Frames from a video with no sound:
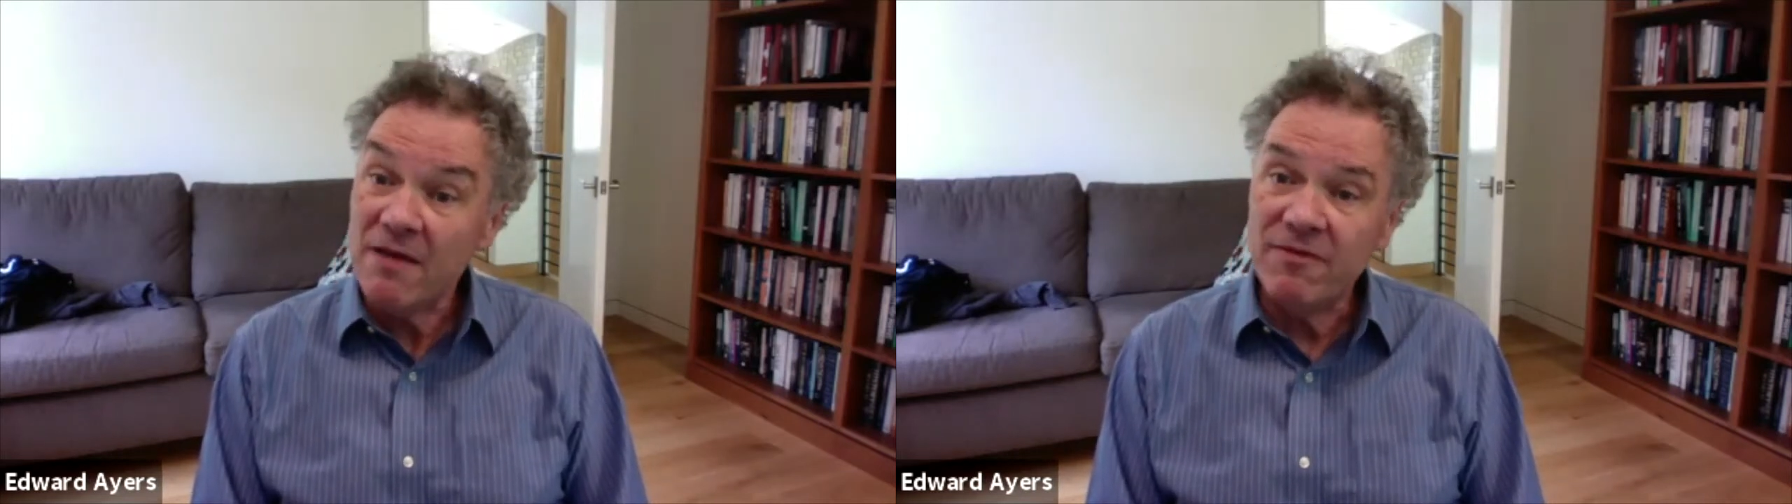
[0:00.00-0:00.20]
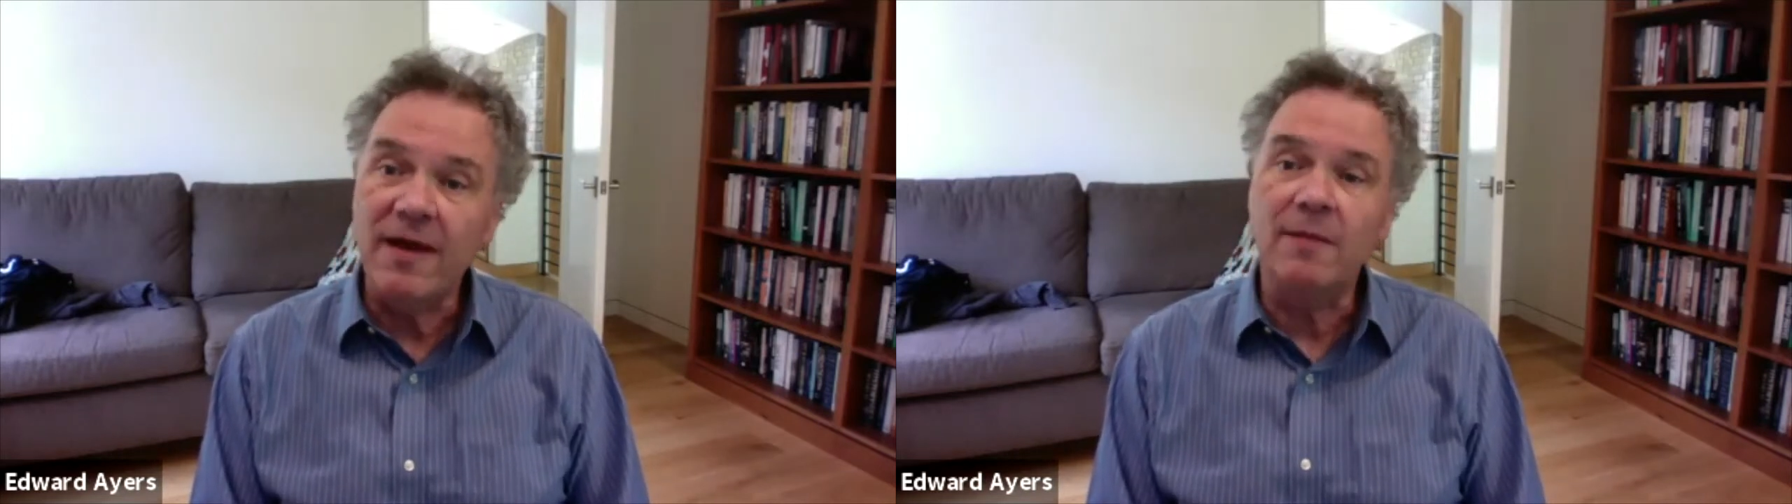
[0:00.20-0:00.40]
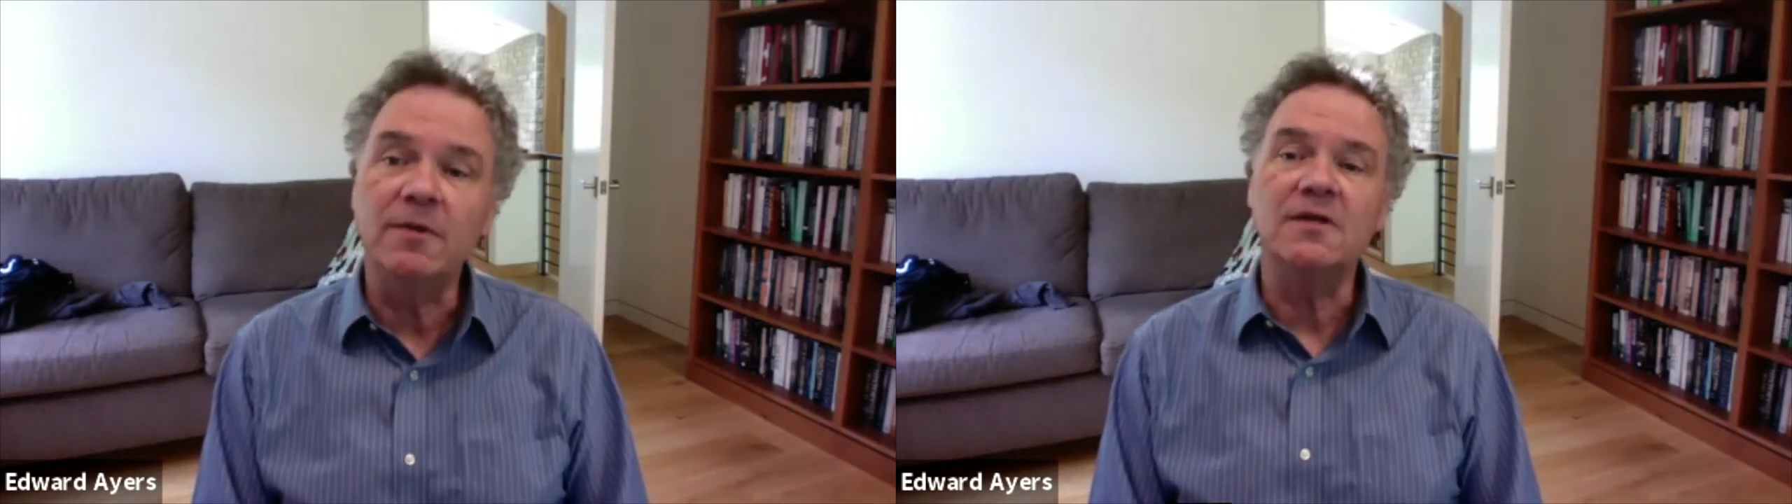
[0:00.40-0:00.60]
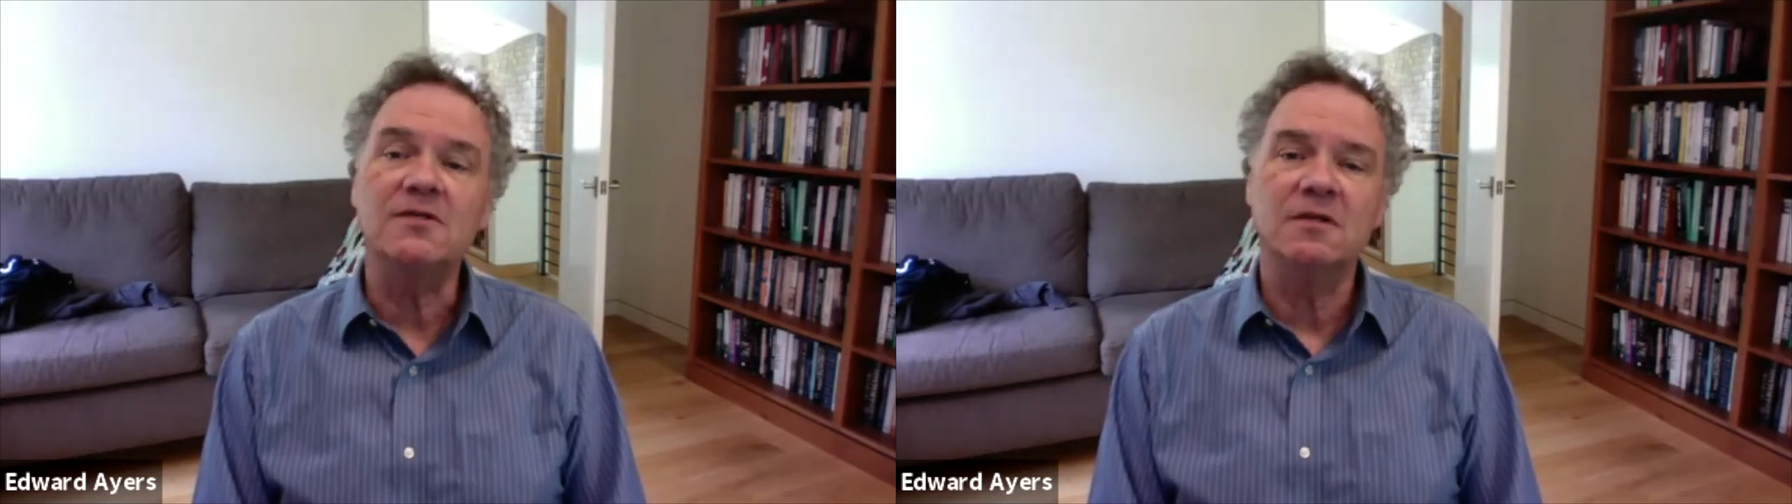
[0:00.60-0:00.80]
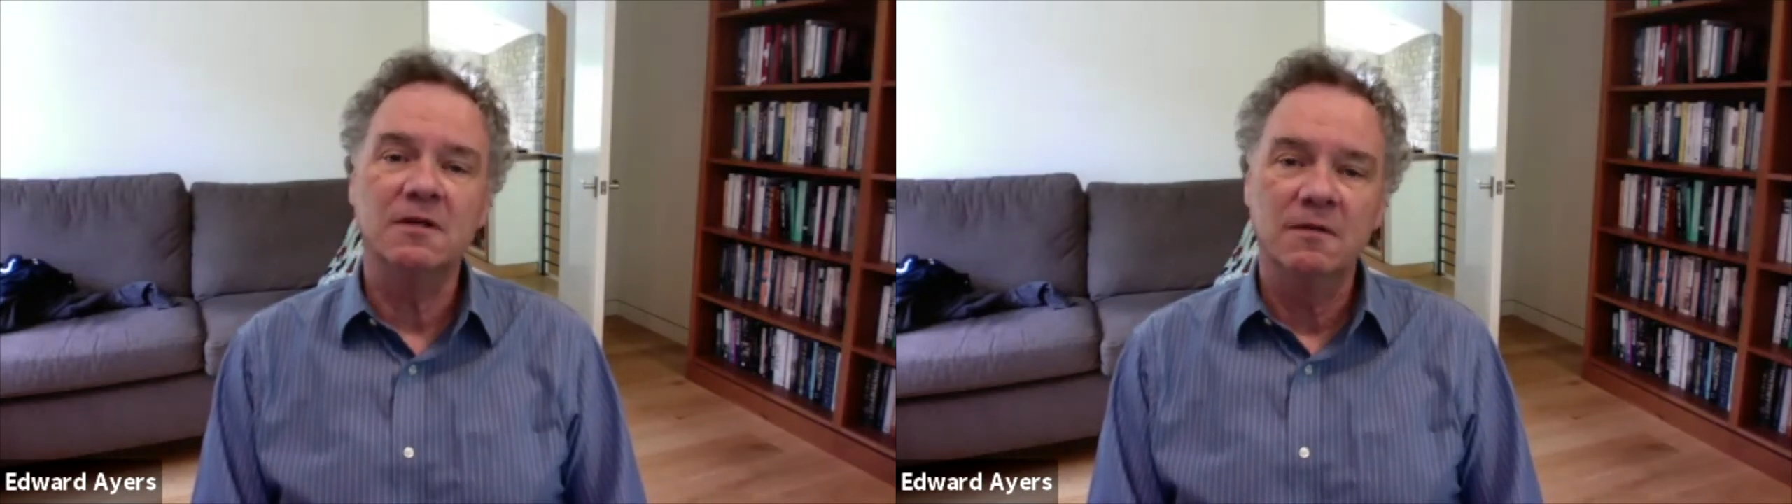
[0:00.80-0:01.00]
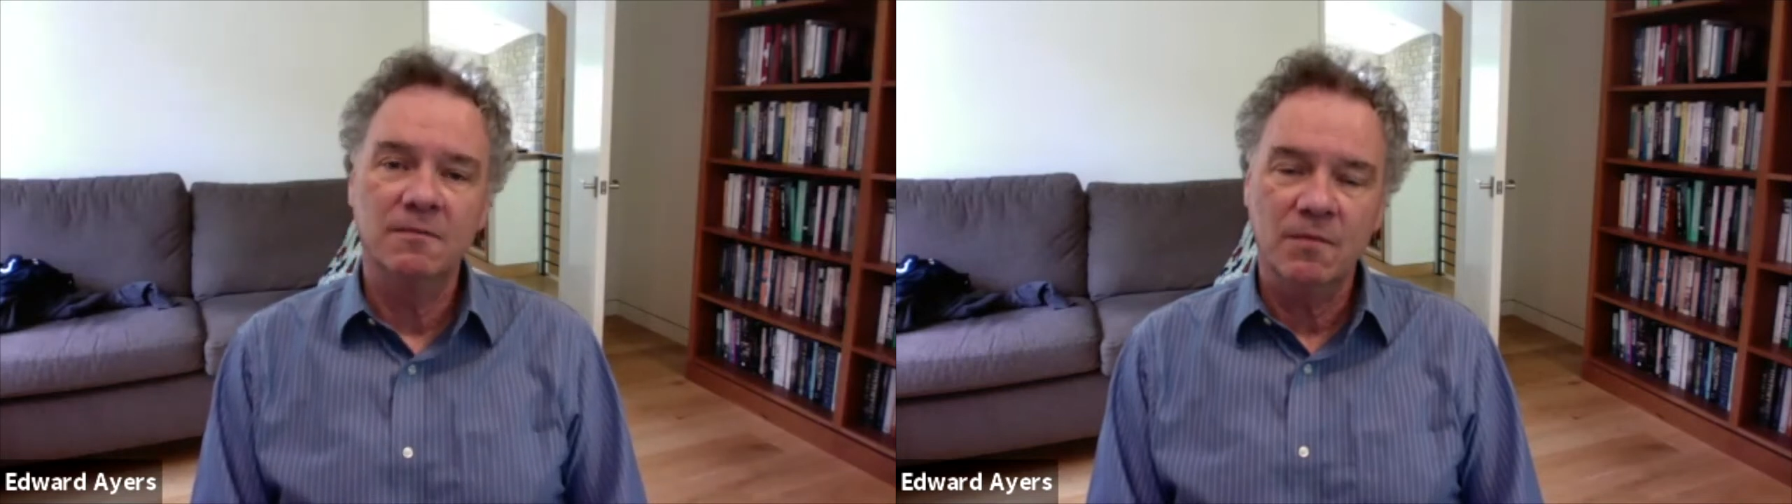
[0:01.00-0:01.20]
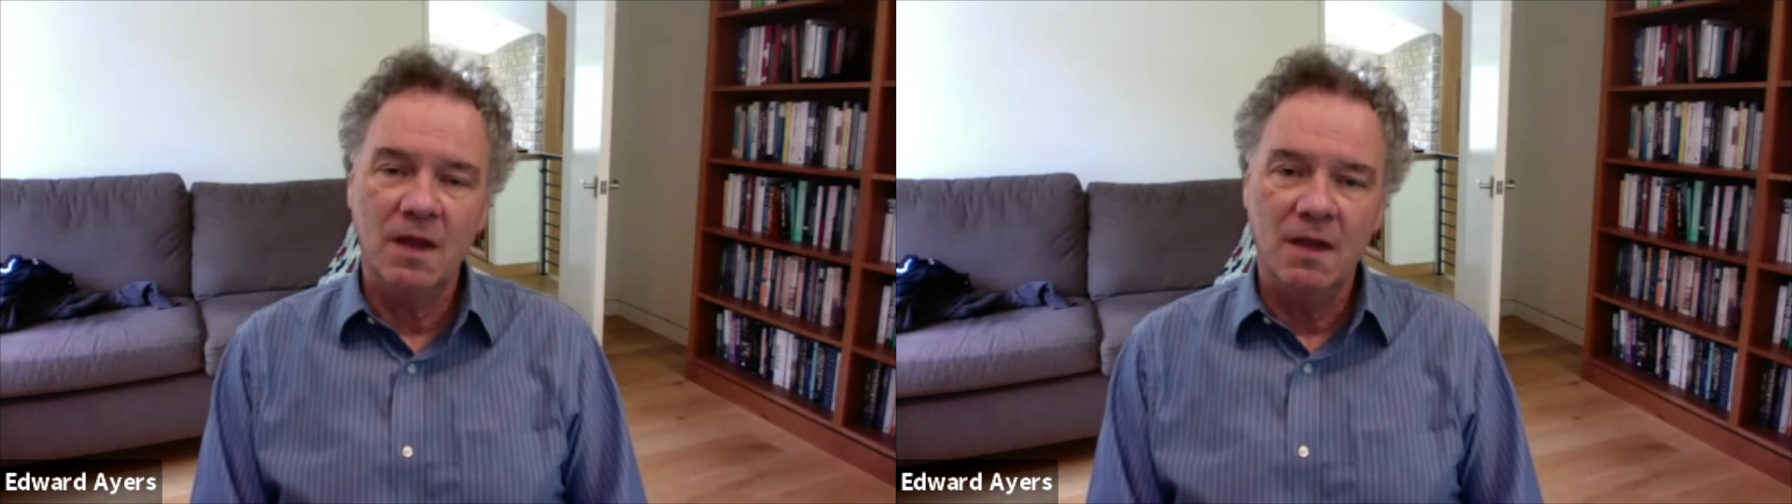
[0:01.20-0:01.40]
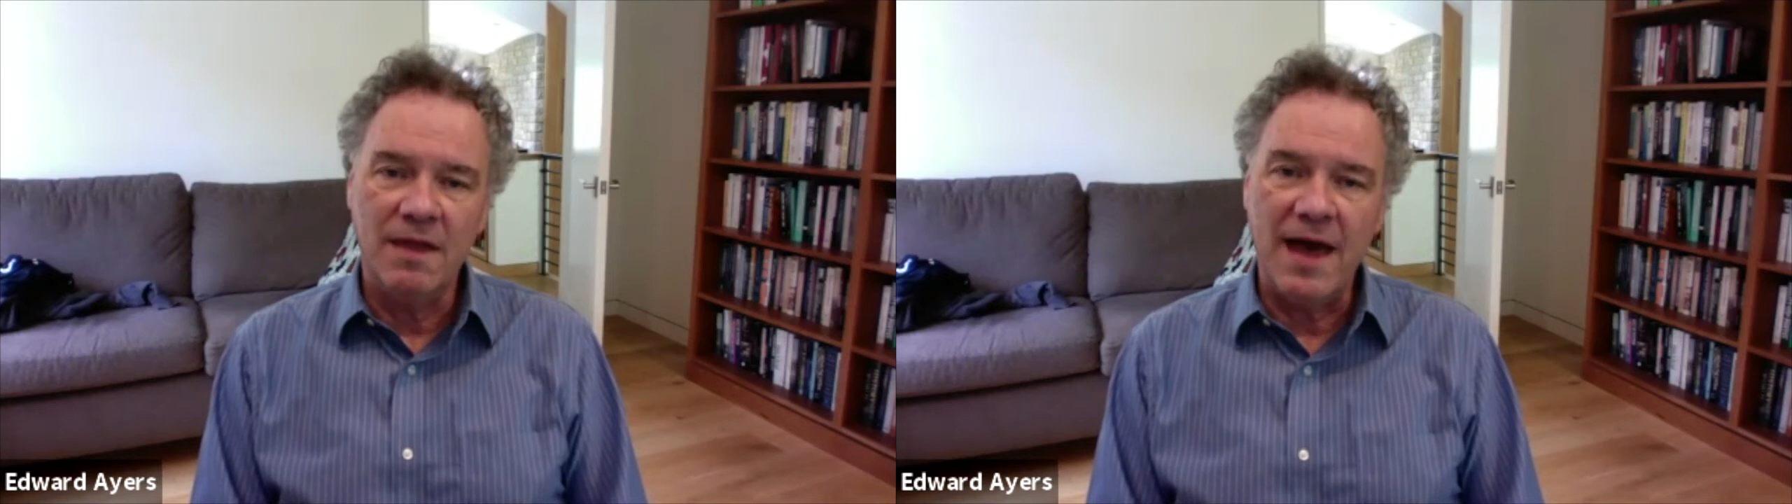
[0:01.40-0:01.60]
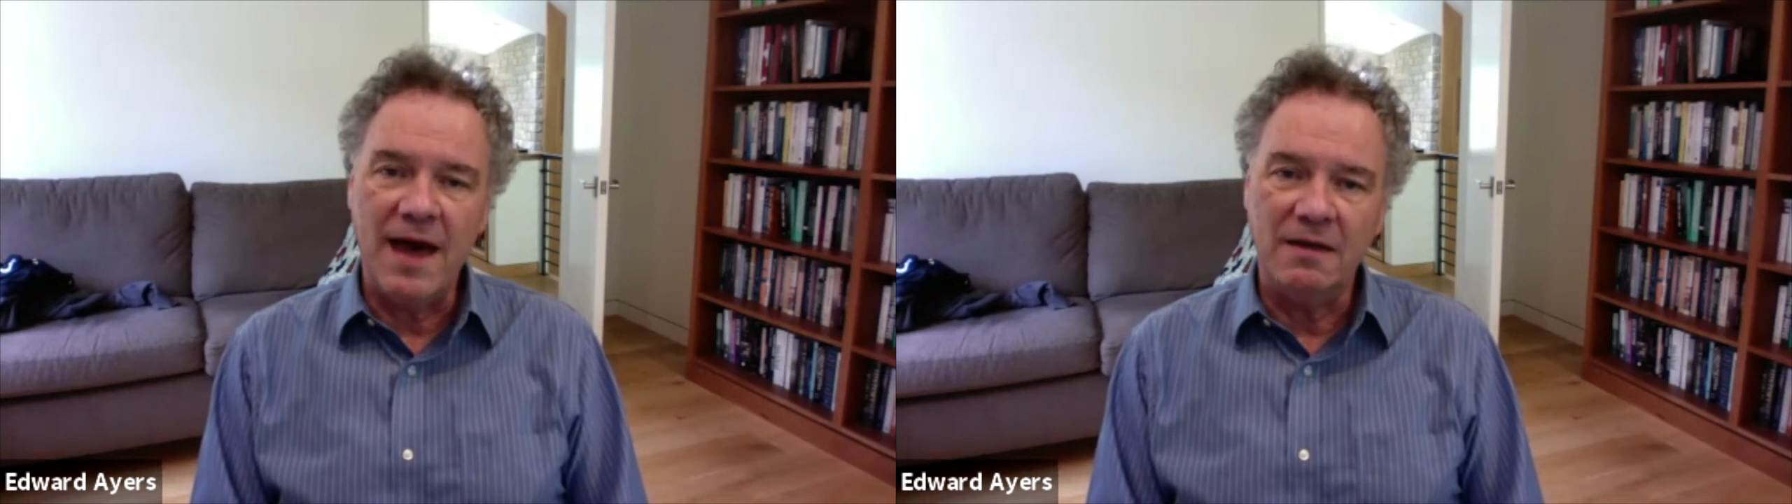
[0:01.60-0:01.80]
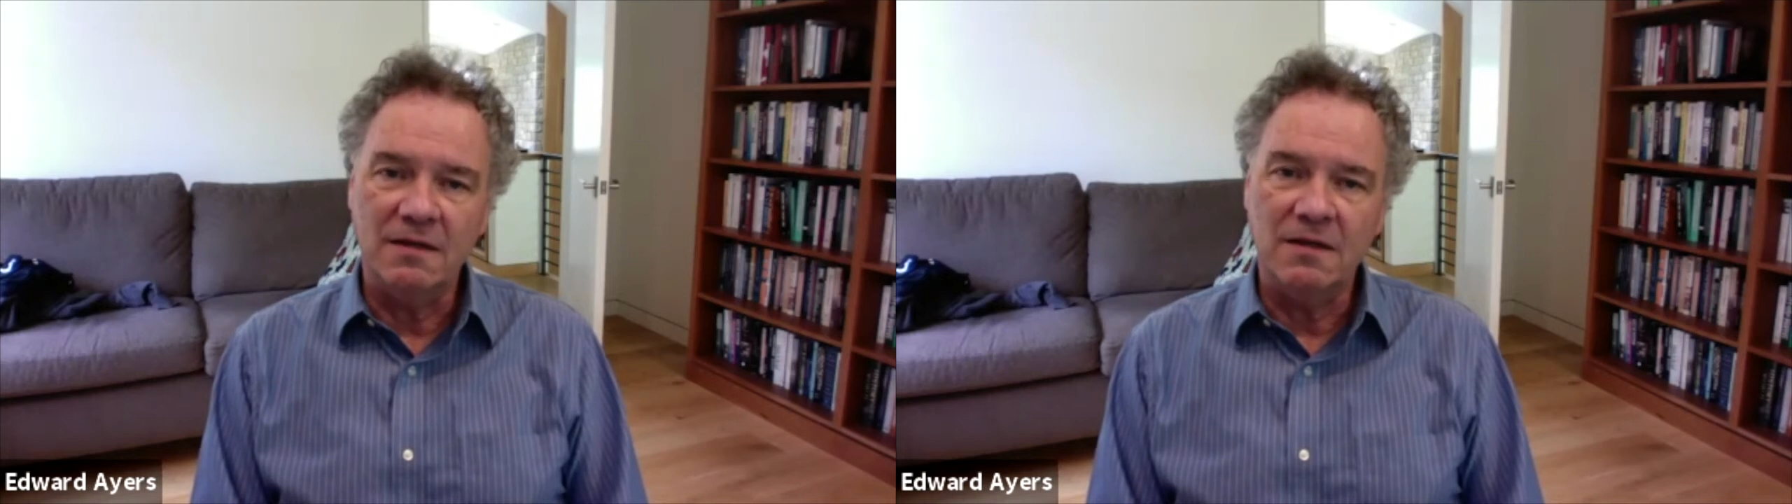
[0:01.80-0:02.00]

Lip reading: families that